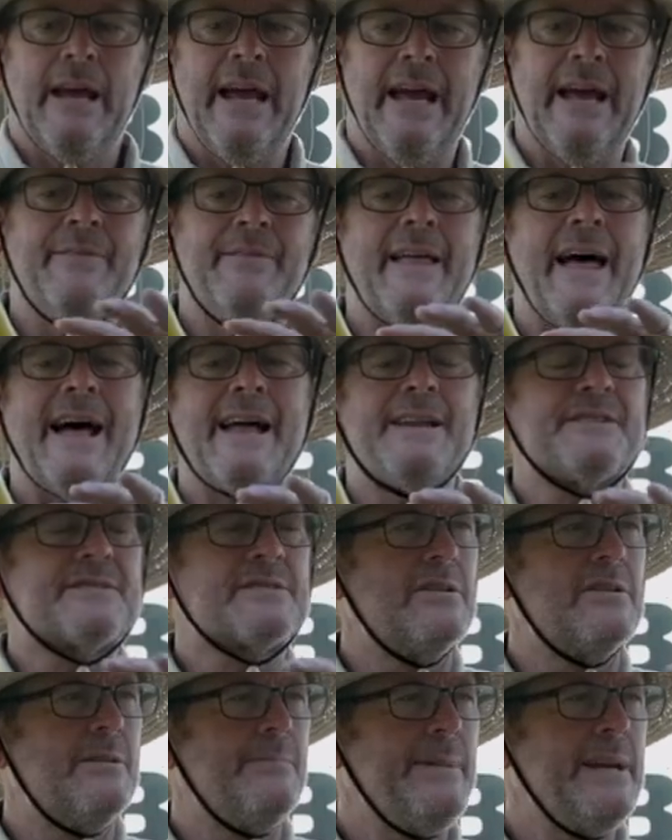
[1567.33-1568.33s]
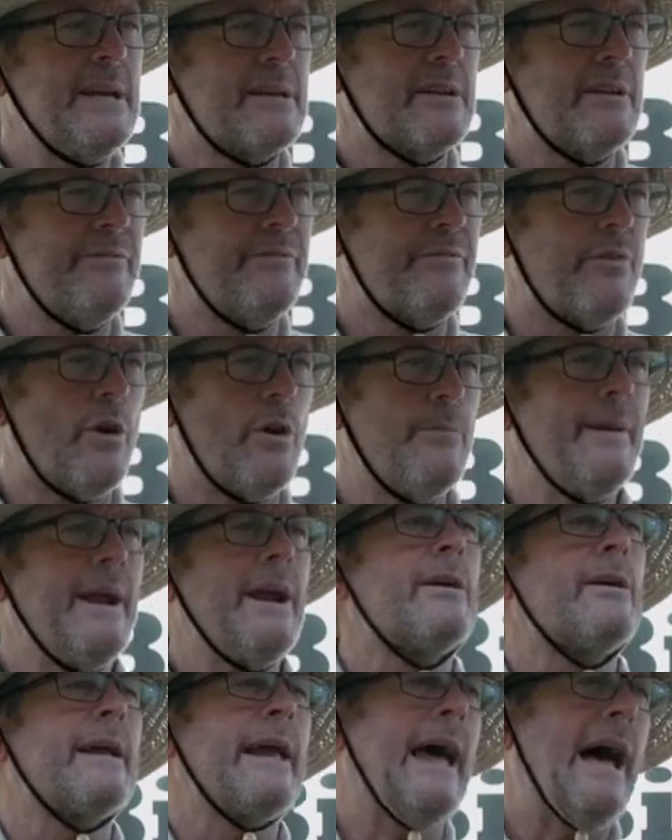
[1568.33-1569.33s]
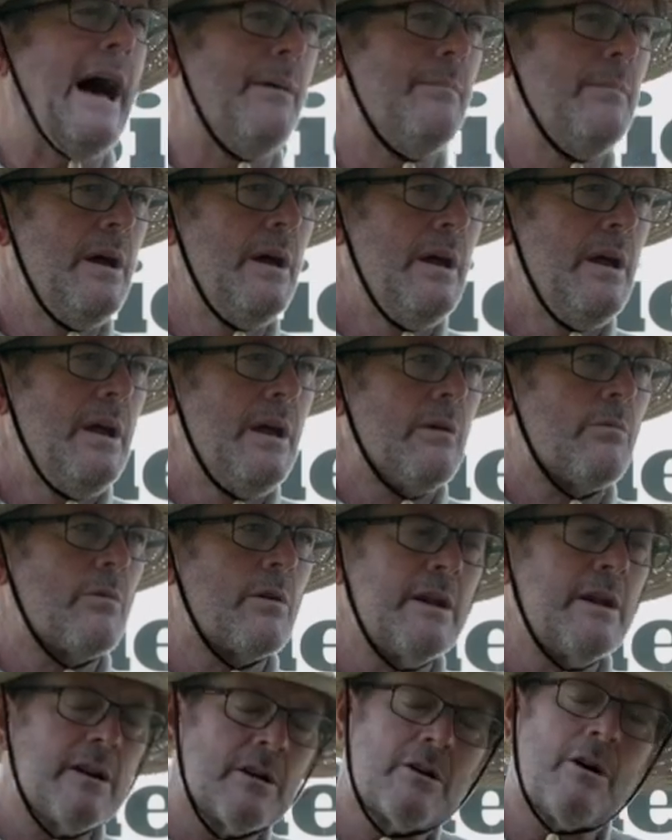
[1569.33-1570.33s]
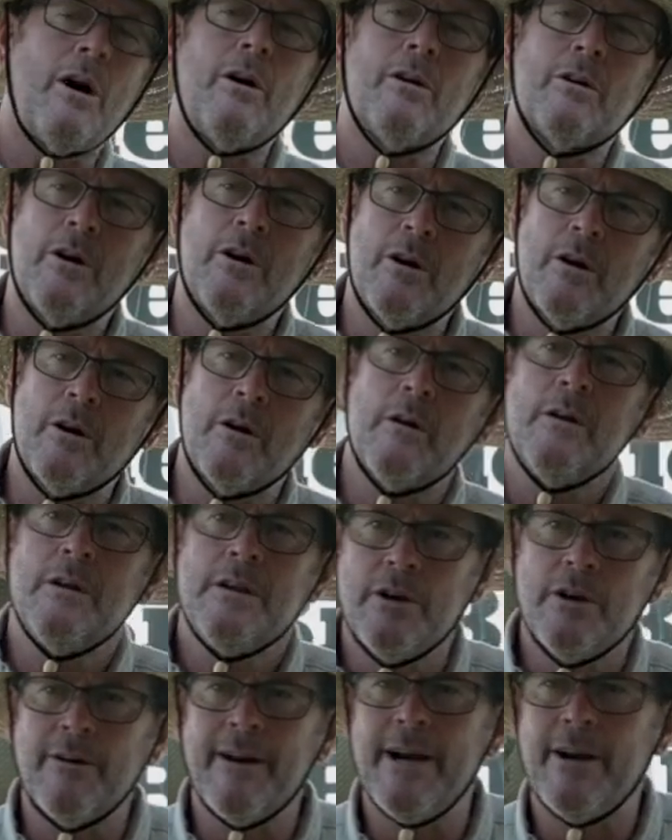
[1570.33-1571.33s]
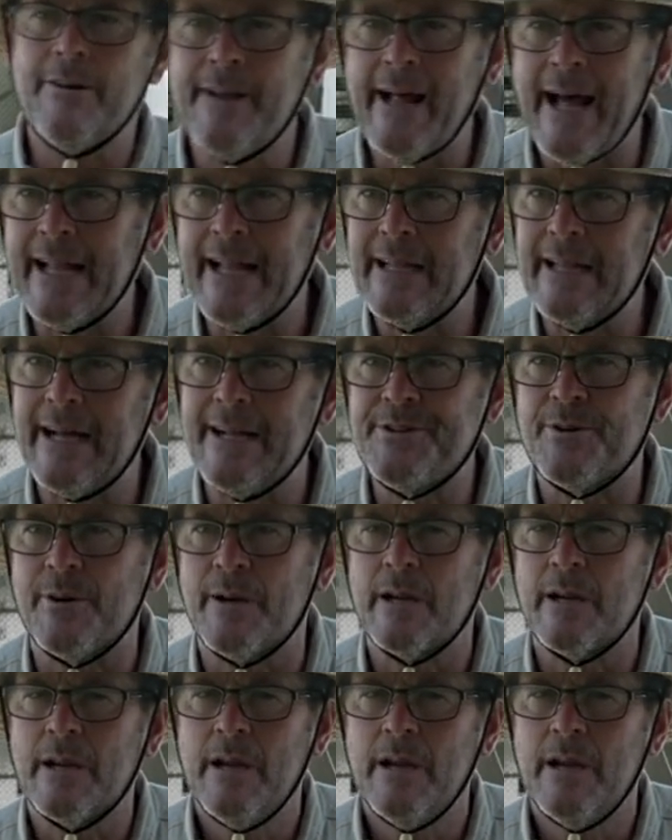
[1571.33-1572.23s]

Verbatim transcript: And that is going to be a confirmed air gap. We're going to call her your air dielectric.